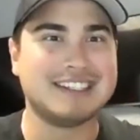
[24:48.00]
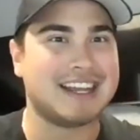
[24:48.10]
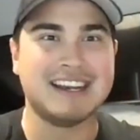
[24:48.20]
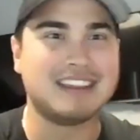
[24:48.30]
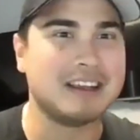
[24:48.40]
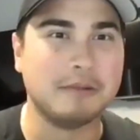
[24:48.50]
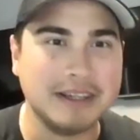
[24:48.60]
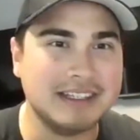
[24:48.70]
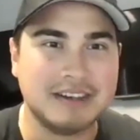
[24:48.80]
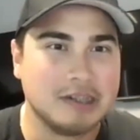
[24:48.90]
to anything
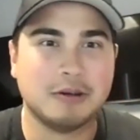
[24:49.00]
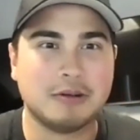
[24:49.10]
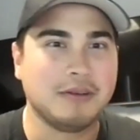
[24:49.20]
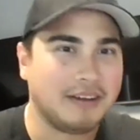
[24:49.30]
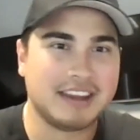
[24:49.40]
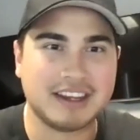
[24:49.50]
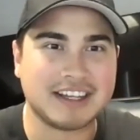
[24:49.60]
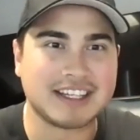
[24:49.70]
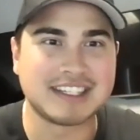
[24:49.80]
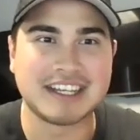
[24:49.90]
we do in the
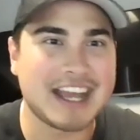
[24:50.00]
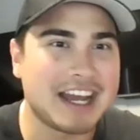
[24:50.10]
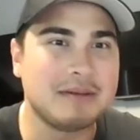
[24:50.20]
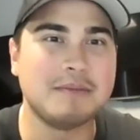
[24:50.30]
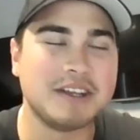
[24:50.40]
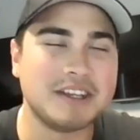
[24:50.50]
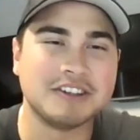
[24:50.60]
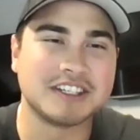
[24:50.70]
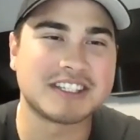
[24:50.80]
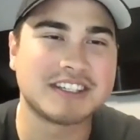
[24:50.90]
Investing Academy, but you're
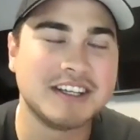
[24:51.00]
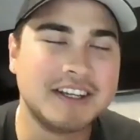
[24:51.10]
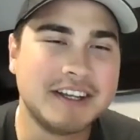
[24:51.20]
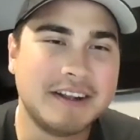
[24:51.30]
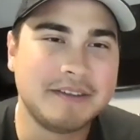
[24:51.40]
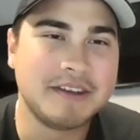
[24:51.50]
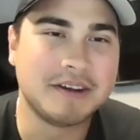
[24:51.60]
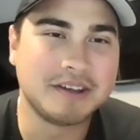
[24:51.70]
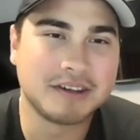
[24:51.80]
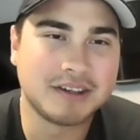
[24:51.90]
just,
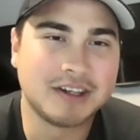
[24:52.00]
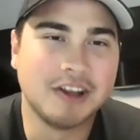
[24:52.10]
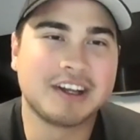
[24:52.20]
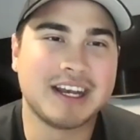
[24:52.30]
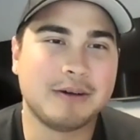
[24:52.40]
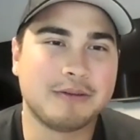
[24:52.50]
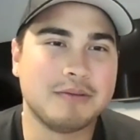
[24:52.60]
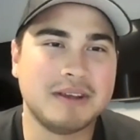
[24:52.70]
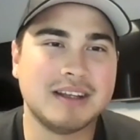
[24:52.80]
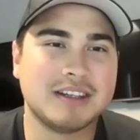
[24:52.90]
you're looking out for
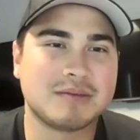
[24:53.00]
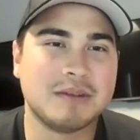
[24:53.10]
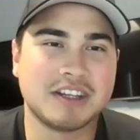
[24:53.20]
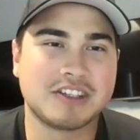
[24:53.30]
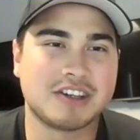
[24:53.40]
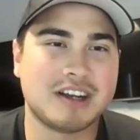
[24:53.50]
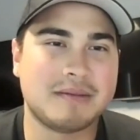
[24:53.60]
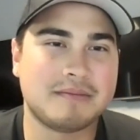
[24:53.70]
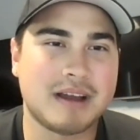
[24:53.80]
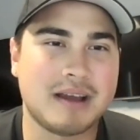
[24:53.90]
me and just making sure
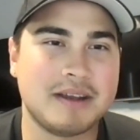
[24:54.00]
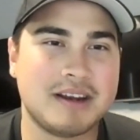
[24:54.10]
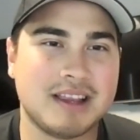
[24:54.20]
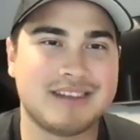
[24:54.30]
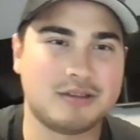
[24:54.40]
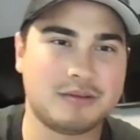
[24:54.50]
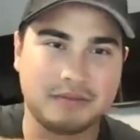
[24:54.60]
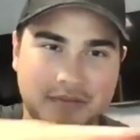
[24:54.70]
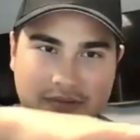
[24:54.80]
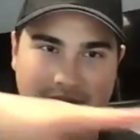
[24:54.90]
I'm in a level
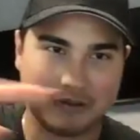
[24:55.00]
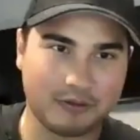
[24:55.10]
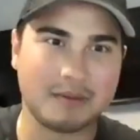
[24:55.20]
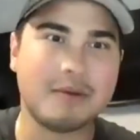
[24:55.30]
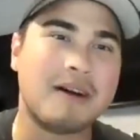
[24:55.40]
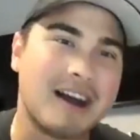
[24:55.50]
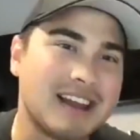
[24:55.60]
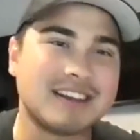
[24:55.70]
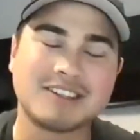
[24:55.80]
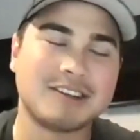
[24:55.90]
frame of
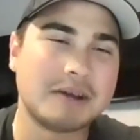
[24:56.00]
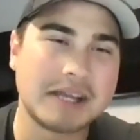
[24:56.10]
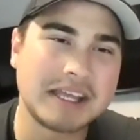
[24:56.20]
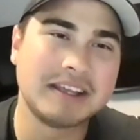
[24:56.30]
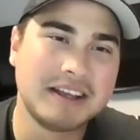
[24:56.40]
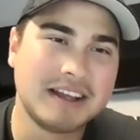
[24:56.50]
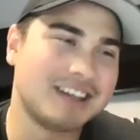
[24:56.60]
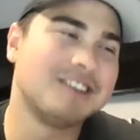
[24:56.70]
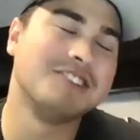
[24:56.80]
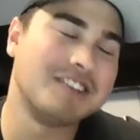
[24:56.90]
mind. So I
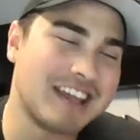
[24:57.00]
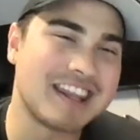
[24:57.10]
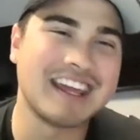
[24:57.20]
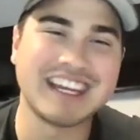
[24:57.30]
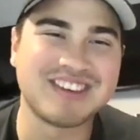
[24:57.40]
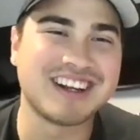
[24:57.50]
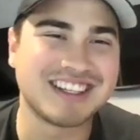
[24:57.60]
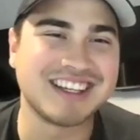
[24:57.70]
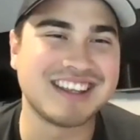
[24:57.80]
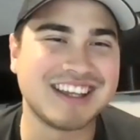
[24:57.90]
told you then thanks, but I'll
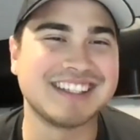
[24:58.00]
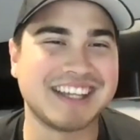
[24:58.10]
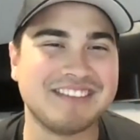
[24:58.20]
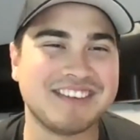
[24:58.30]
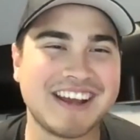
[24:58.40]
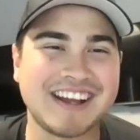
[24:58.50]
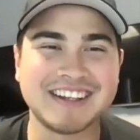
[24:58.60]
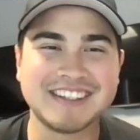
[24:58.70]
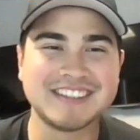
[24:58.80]
tell you thanks again for that.